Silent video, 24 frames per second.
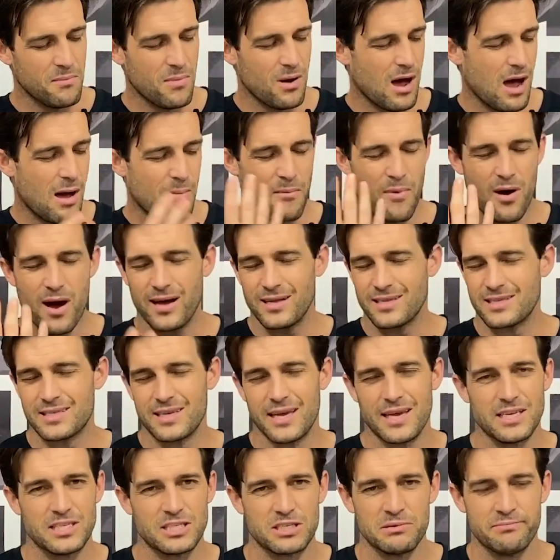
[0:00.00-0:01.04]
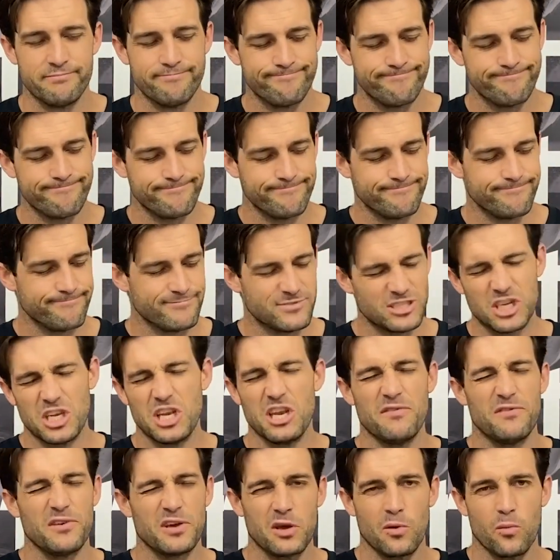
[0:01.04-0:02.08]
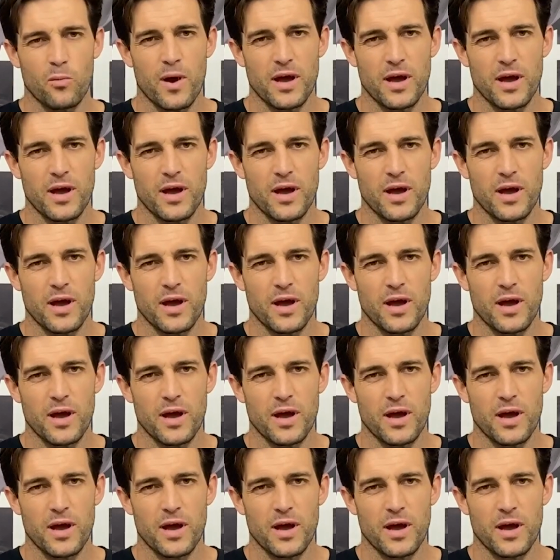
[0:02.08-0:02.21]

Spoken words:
I might see some significant